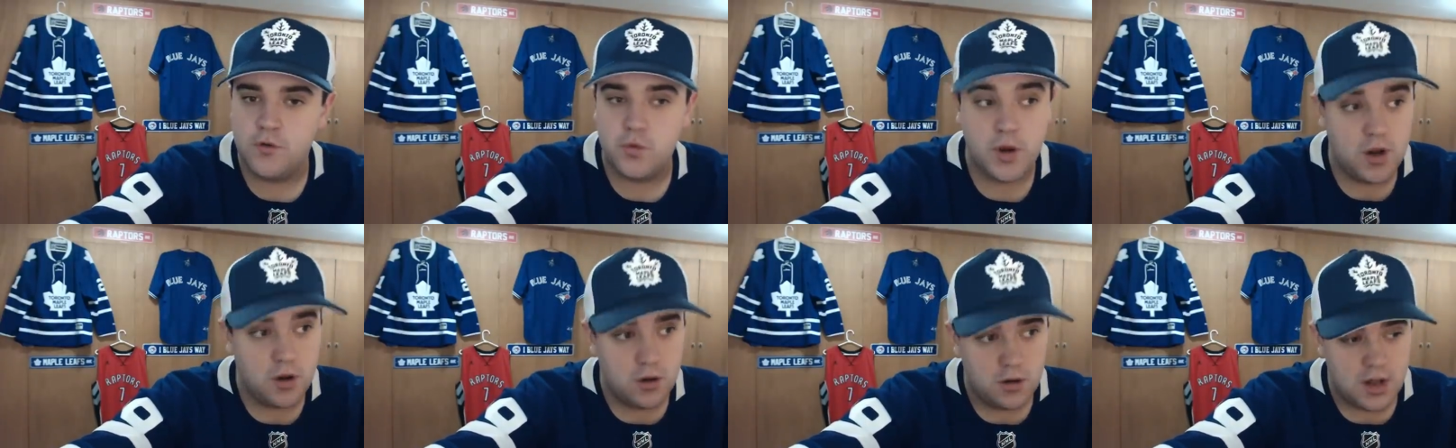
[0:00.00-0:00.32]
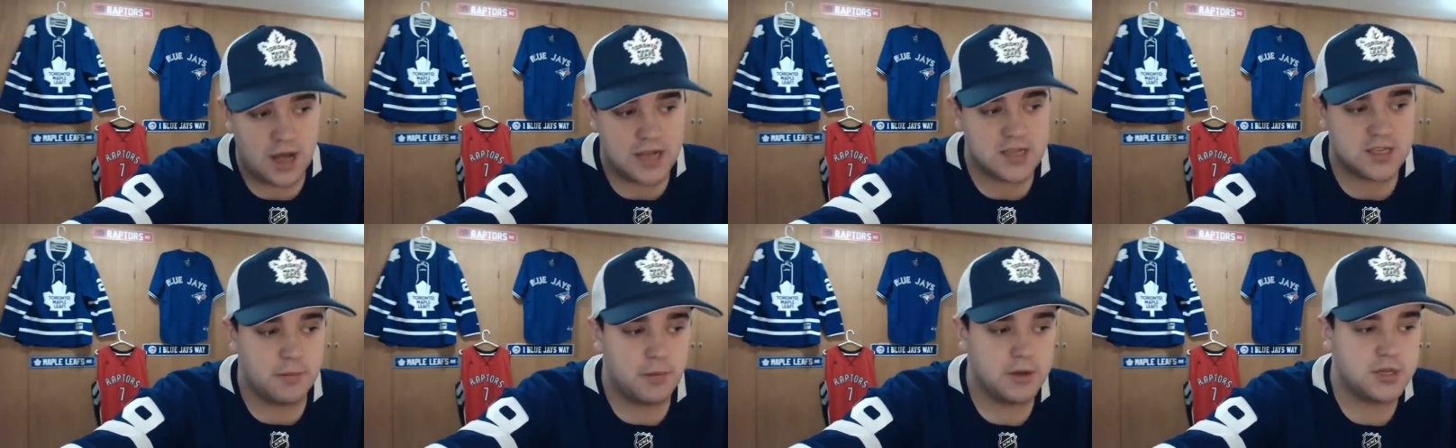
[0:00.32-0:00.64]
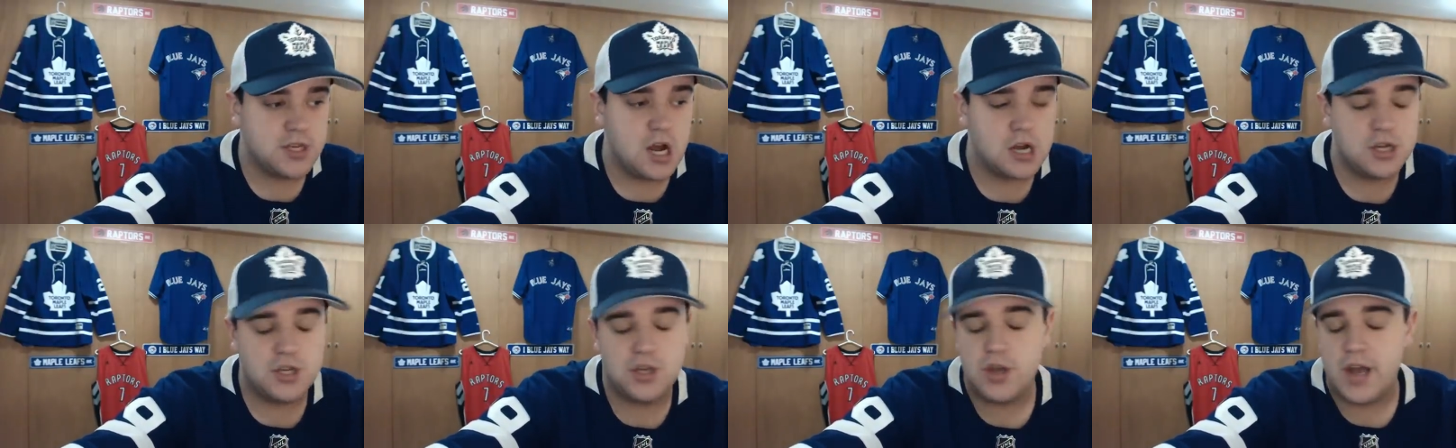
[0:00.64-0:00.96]
Last time I
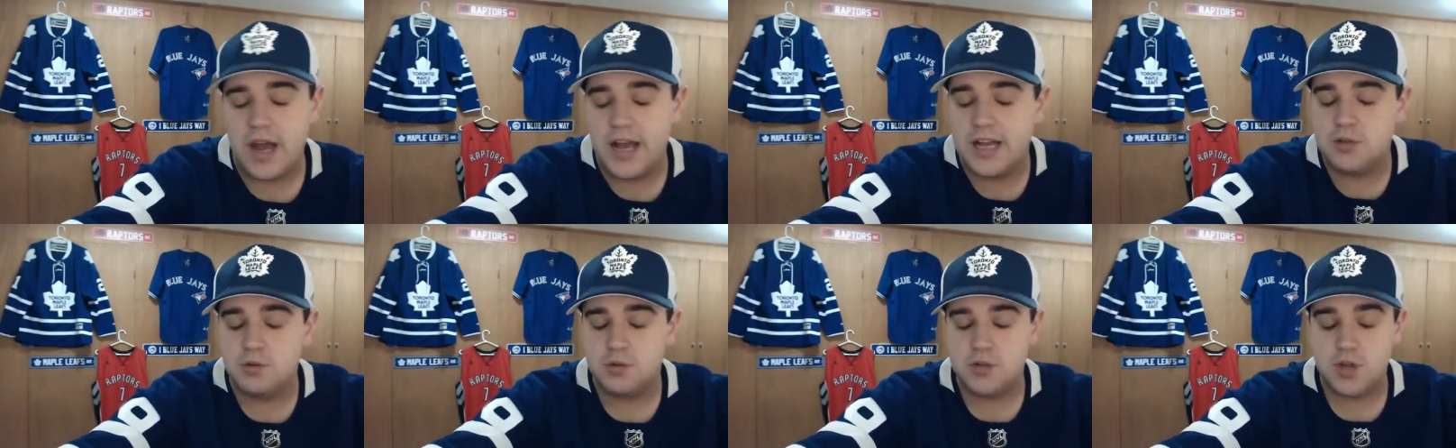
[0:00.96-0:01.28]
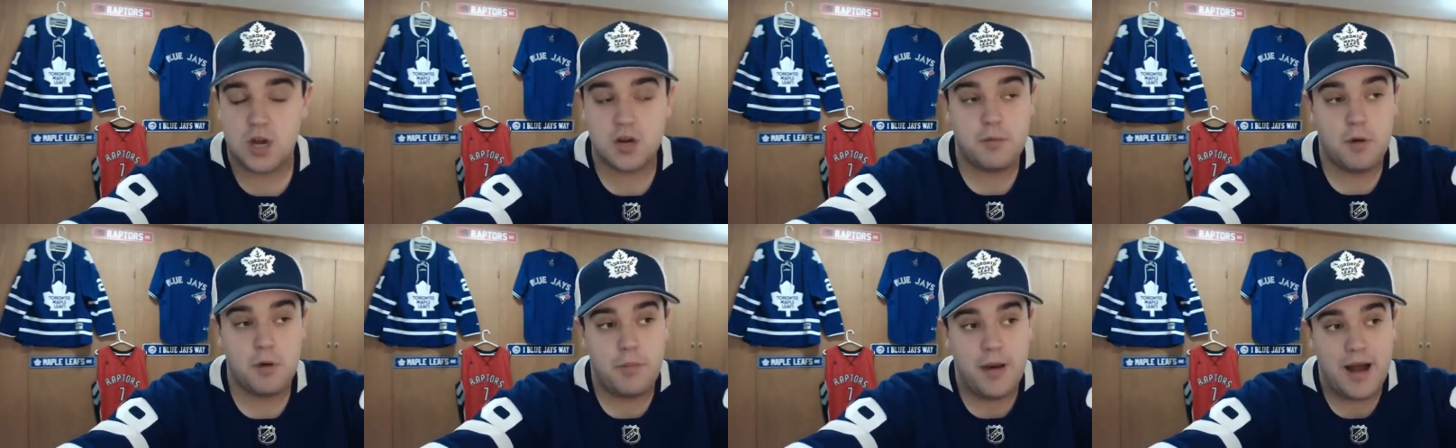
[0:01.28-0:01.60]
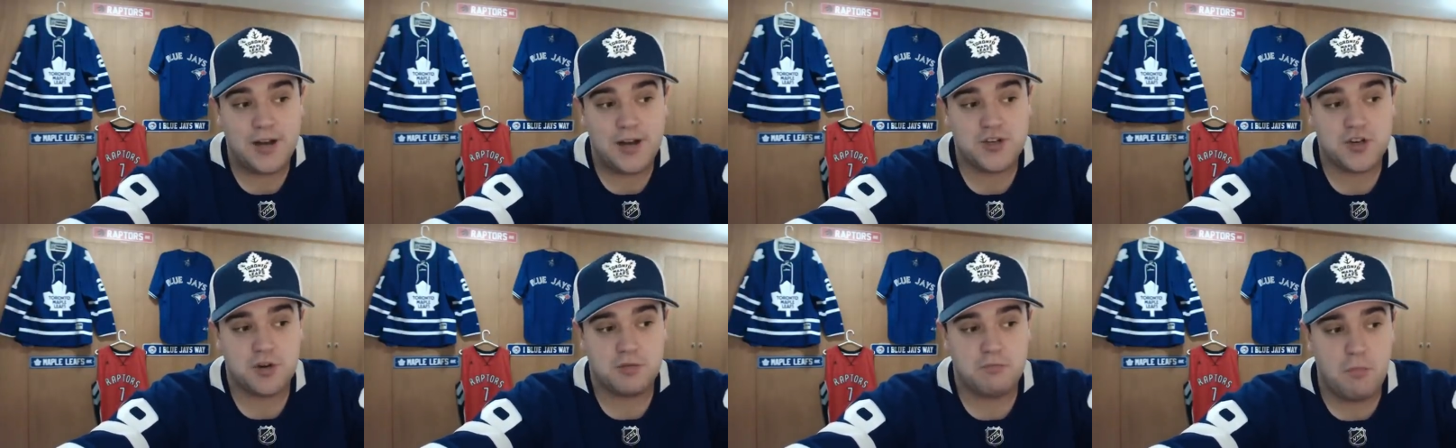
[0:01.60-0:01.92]
talked to you guys, we talked about
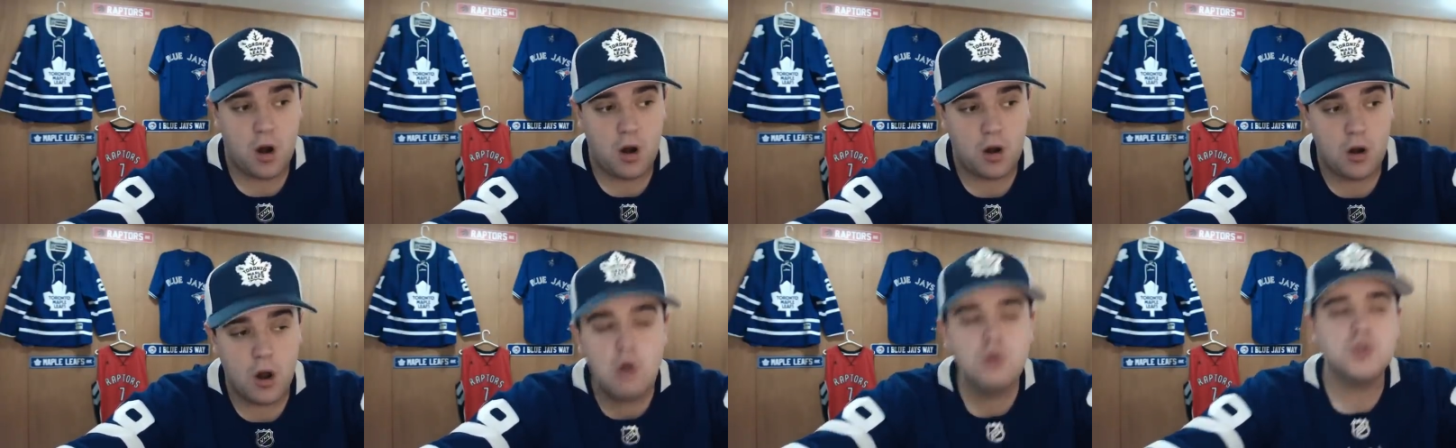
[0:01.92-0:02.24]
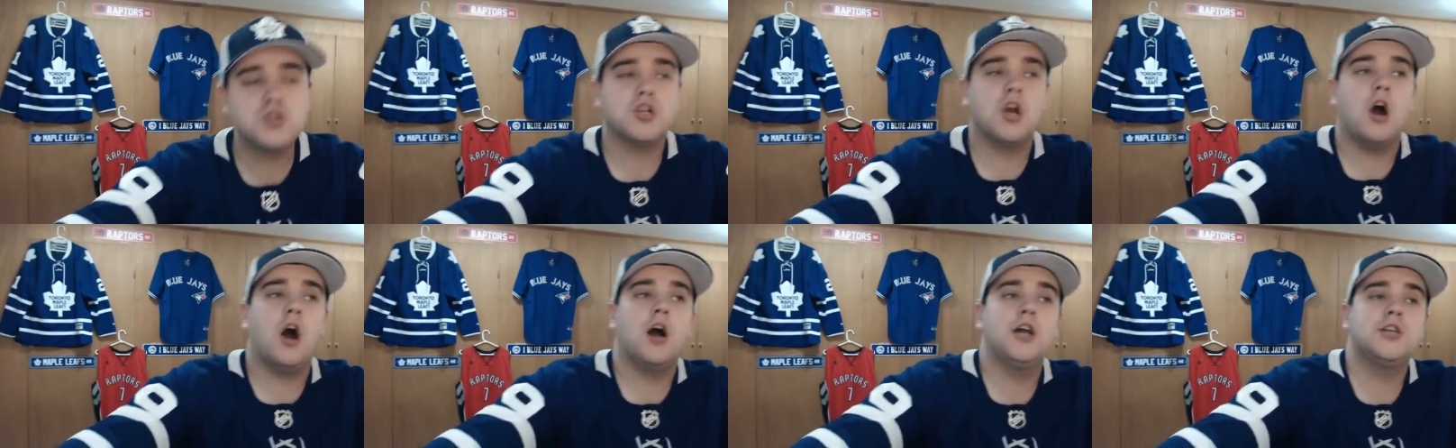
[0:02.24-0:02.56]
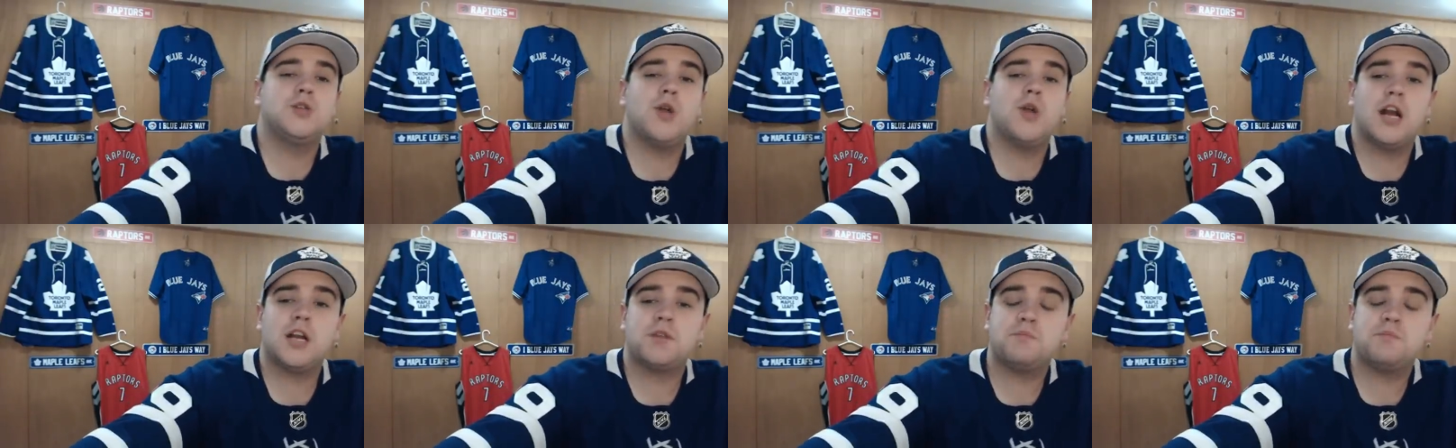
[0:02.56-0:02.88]
Patrick Marleau's
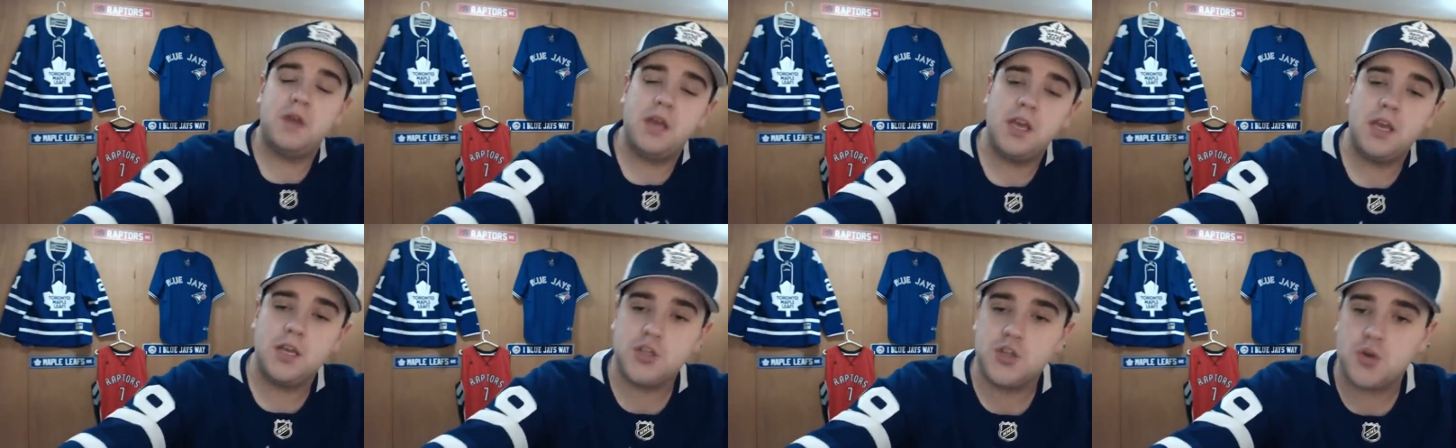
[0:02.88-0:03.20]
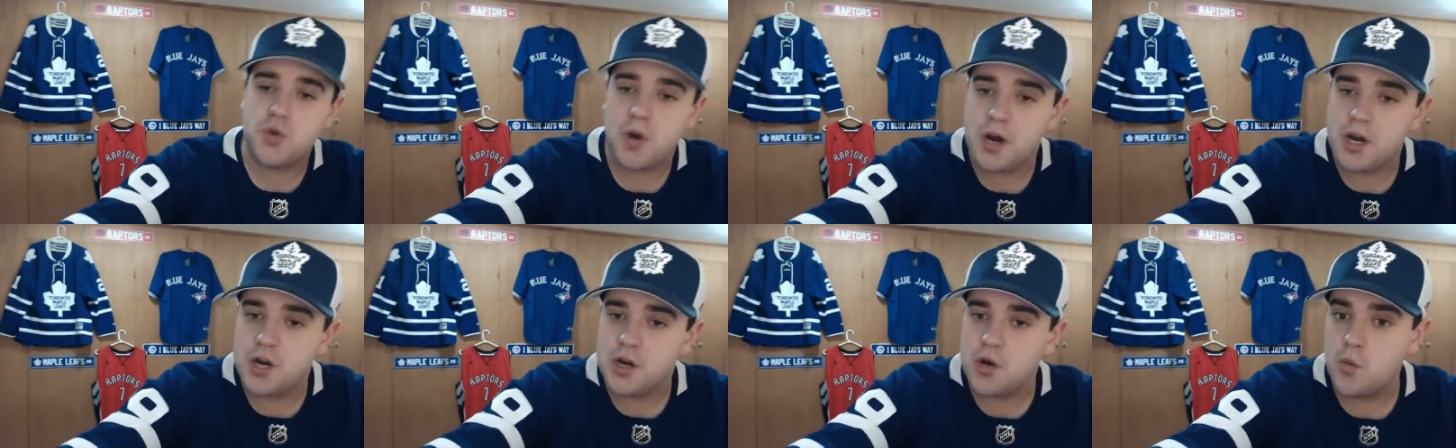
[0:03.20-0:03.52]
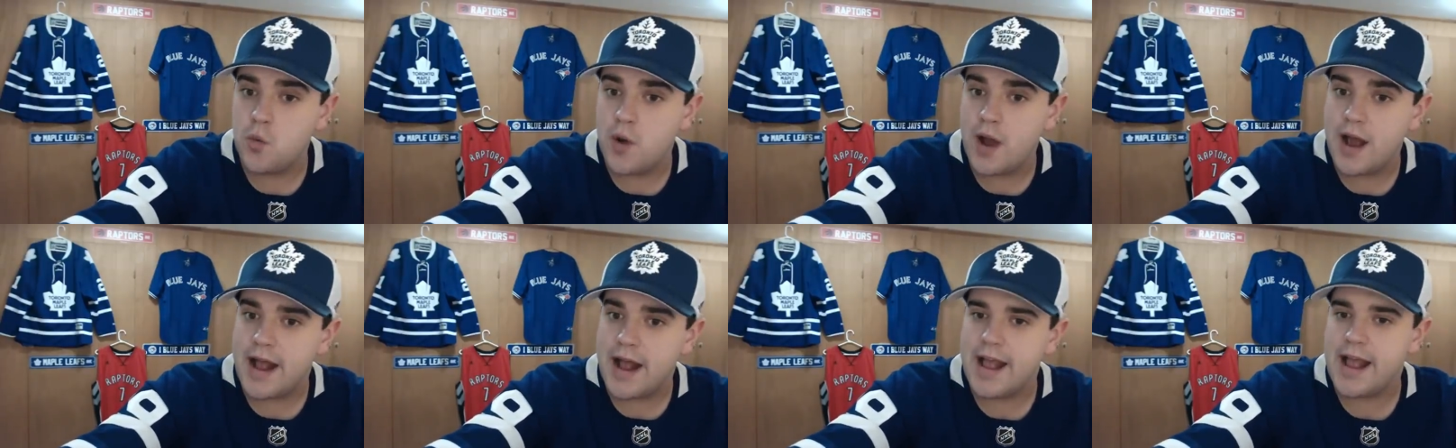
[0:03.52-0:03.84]
contract being traded
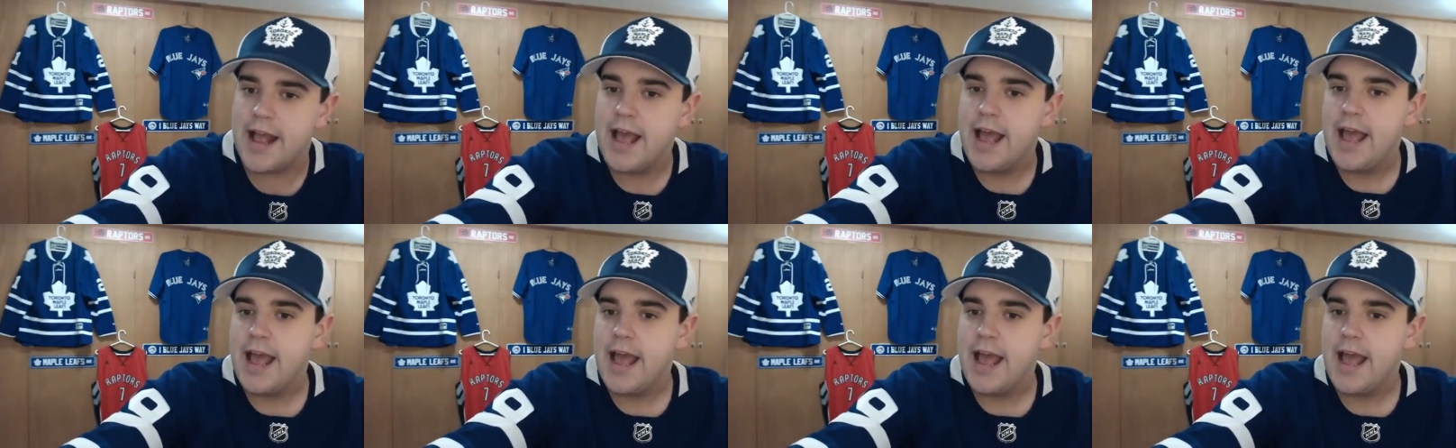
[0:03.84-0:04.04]
away